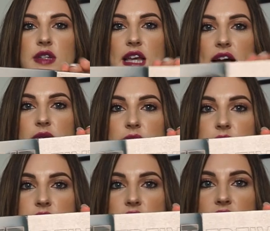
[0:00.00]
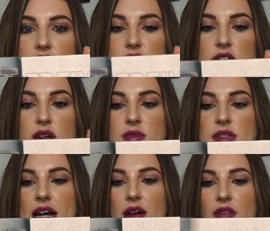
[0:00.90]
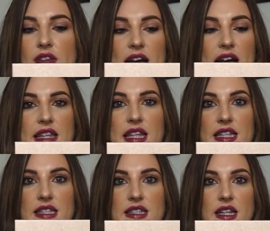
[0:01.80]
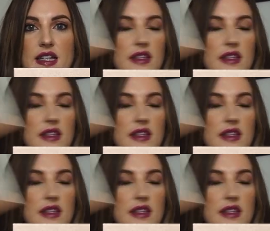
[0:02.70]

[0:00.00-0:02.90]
Yep, so that just comes out there, and then this is like